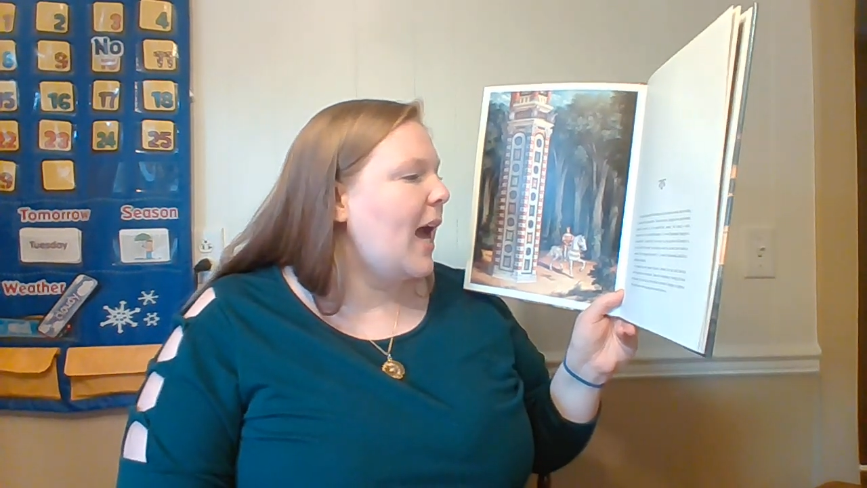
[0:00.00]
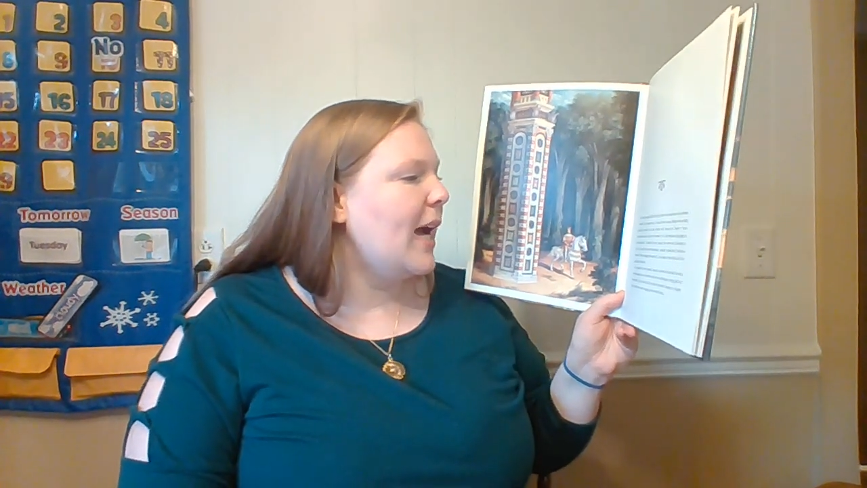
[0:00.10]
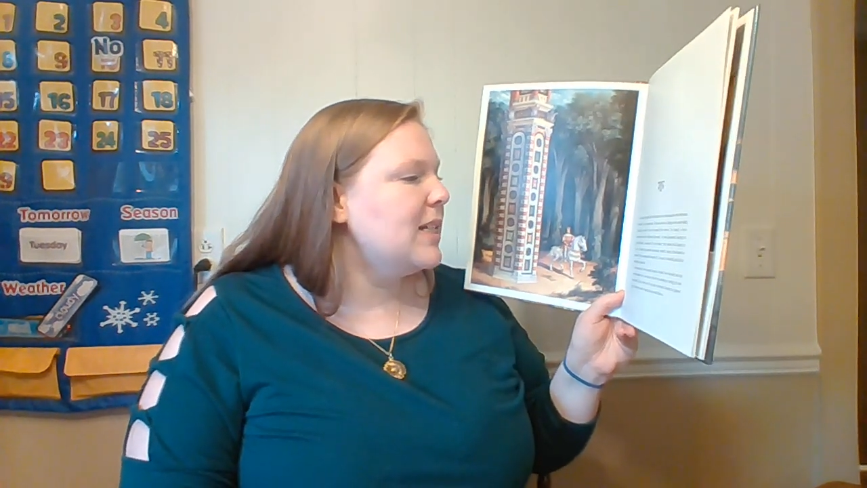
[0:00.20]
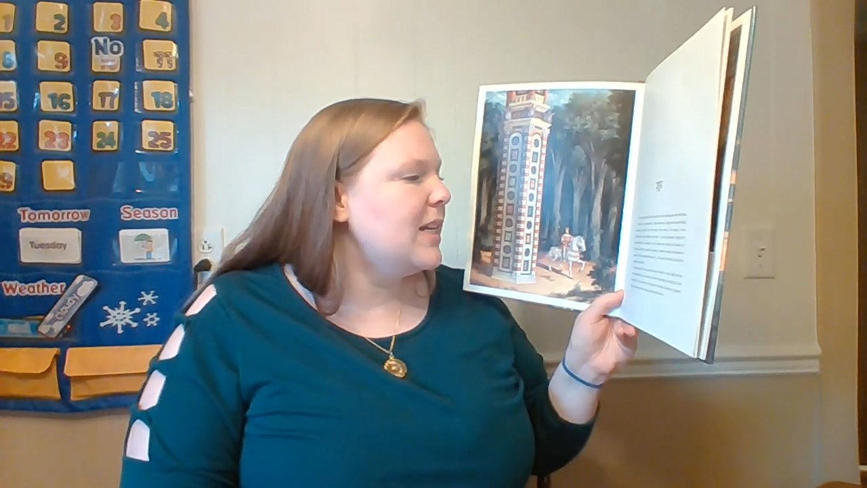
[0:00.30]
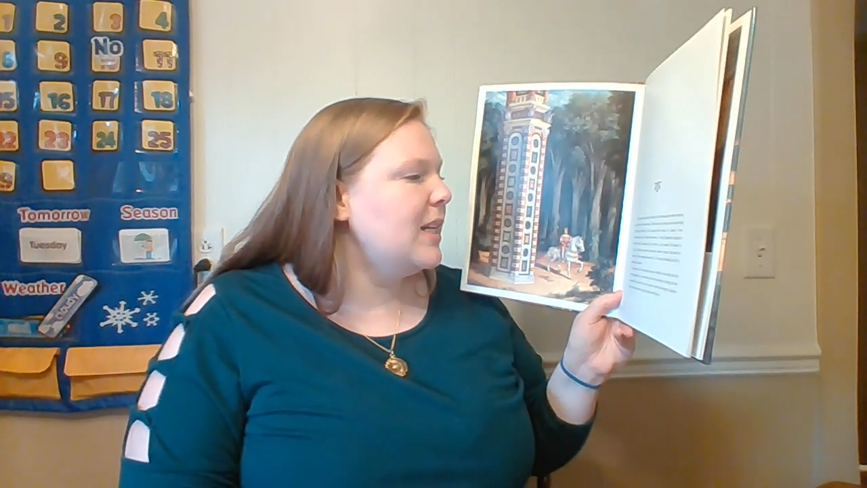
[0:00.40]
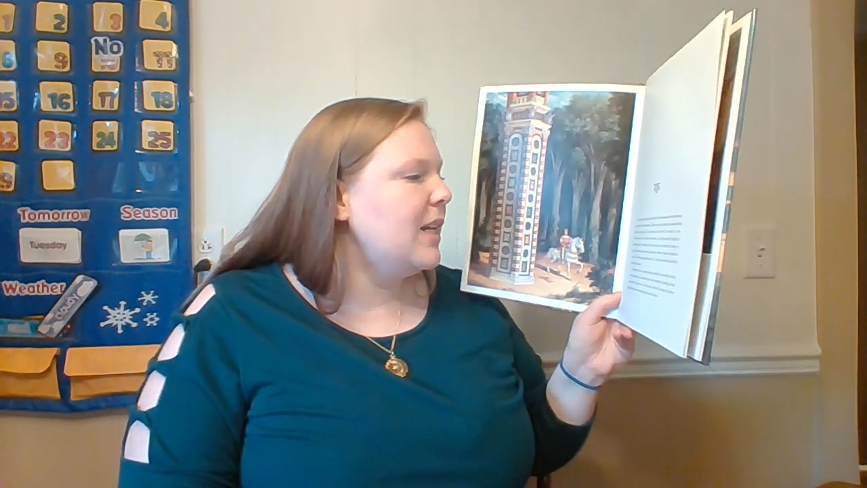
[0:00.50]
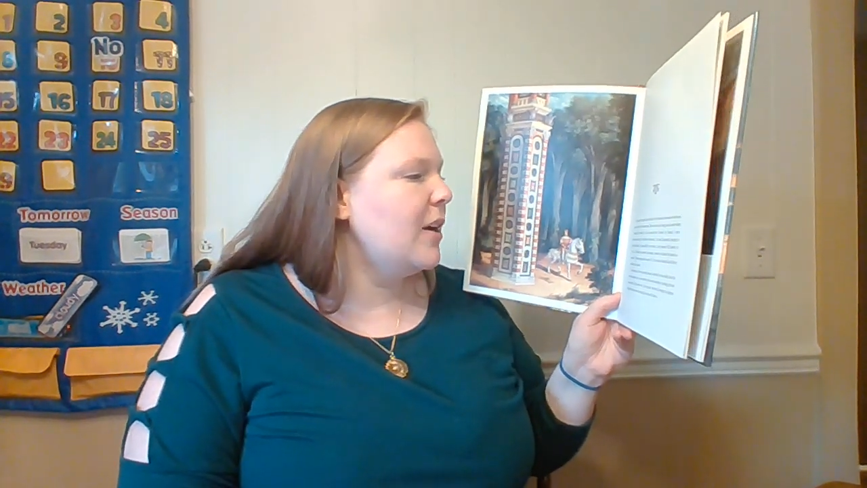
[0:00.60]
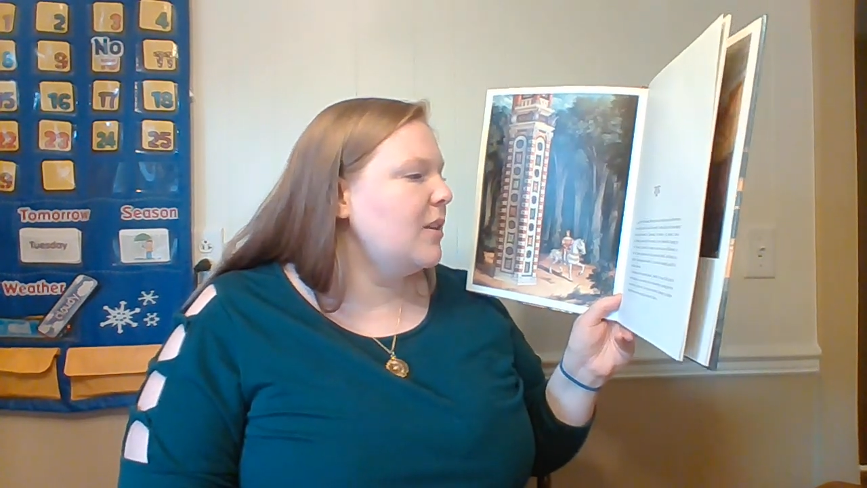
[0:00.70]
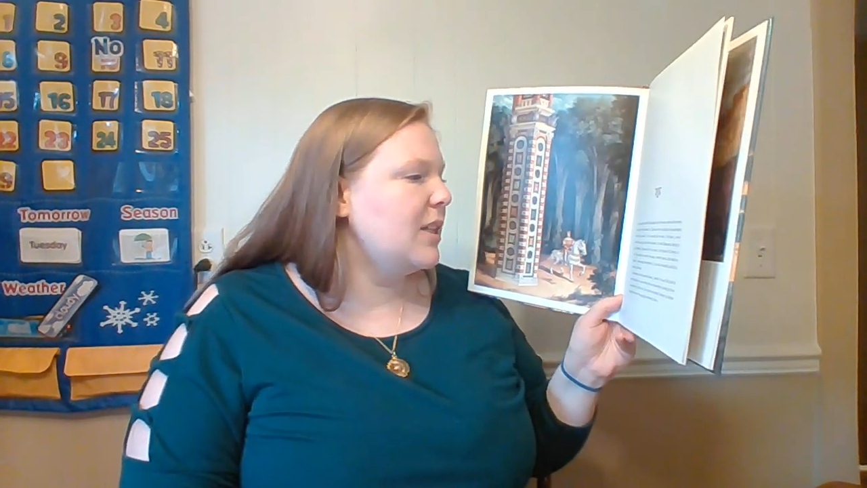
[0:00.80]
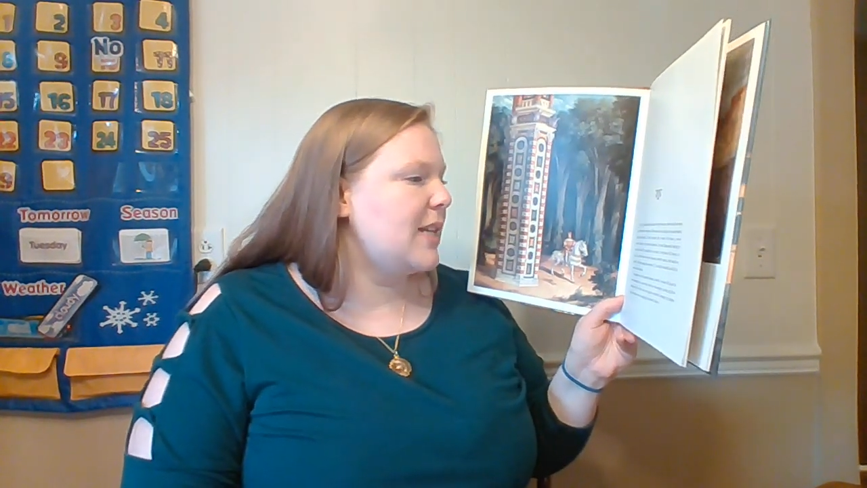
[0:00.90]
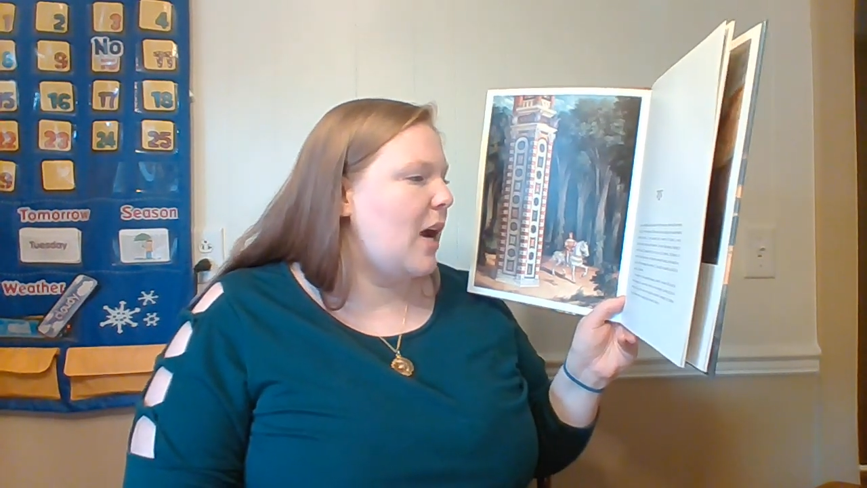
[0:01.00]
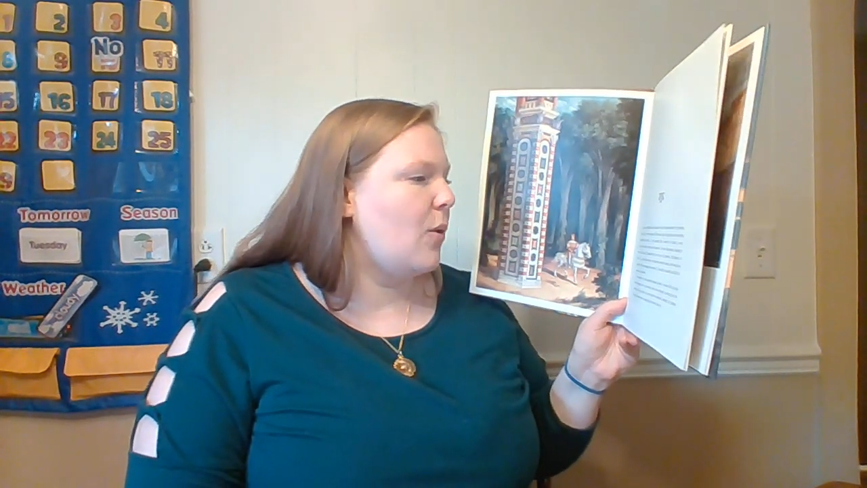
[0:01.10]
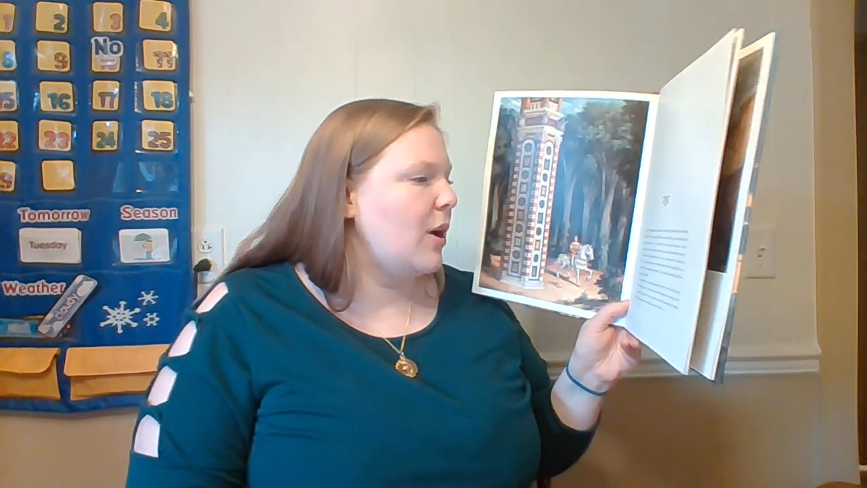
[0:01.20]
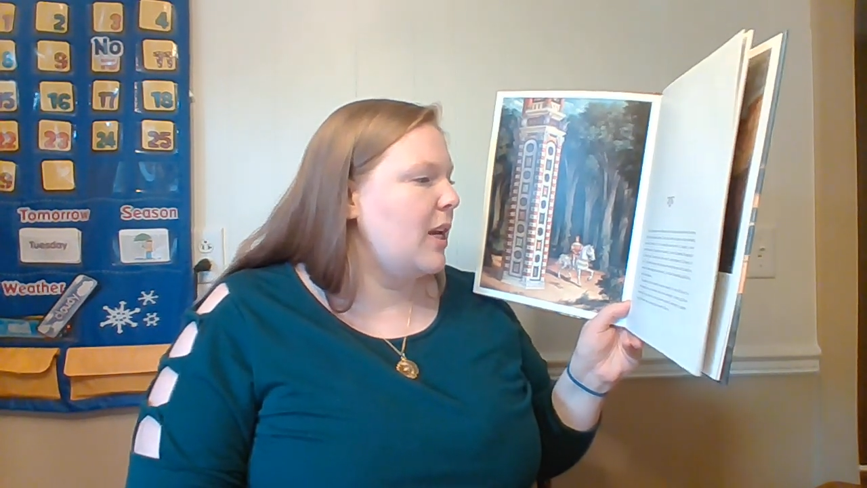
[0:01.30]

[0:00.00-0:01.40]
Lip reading: As he neared the tower,